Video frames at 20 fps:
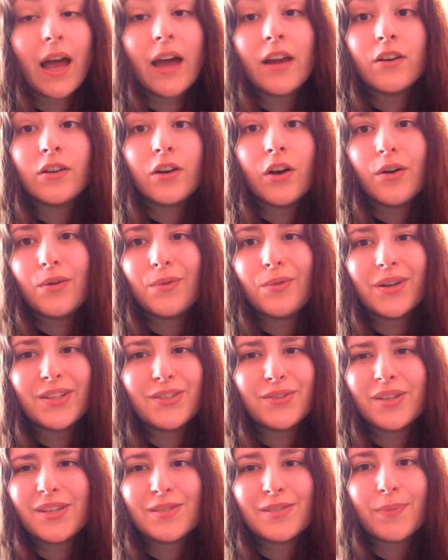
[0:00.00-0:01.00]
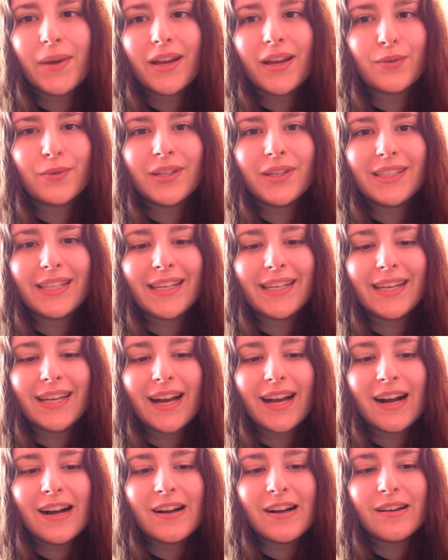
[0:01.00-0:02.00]
I don't know what to expect, really.
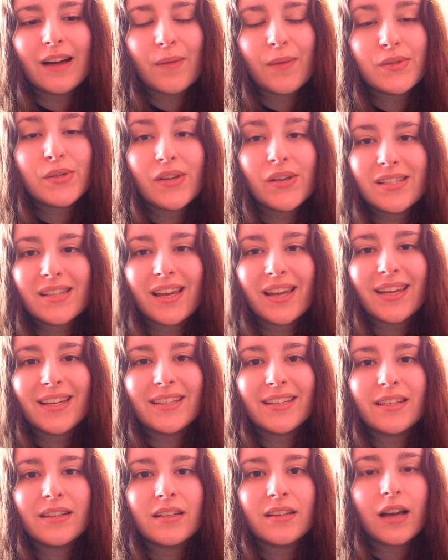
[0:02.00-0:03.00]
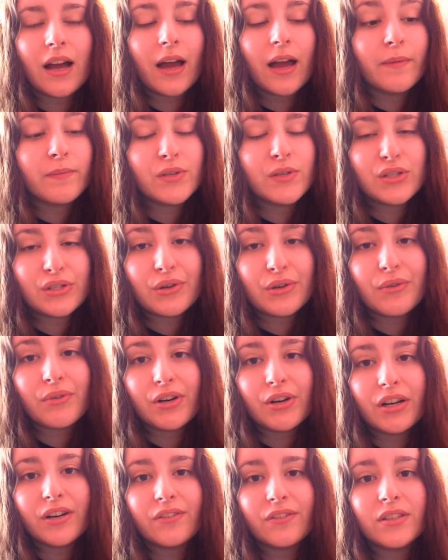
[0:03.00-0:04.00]
I'm so excited, I'm so
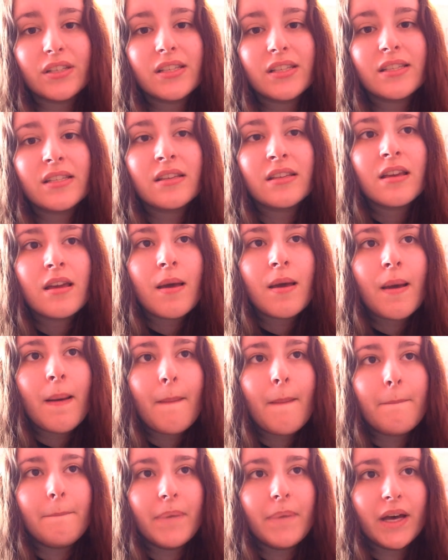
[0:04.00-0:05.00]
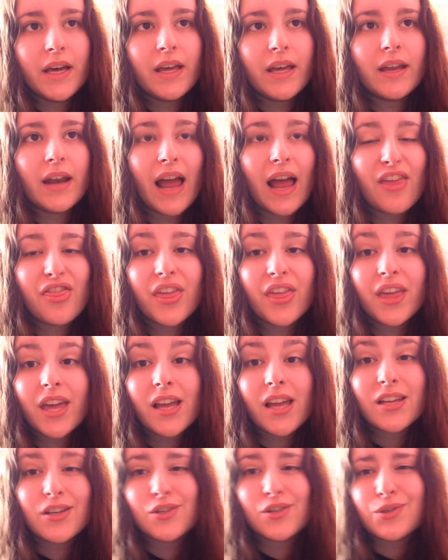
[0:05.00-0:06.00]
nervous, but I think
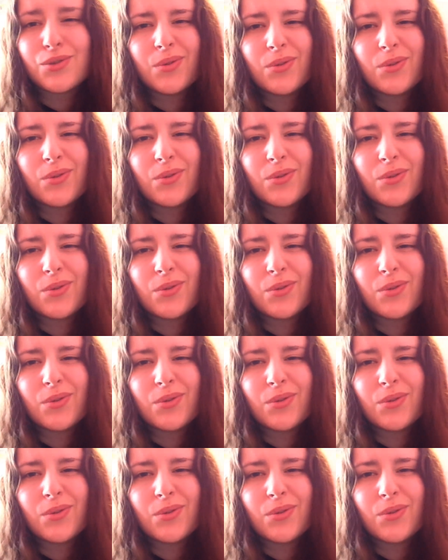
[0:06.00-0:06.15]
I can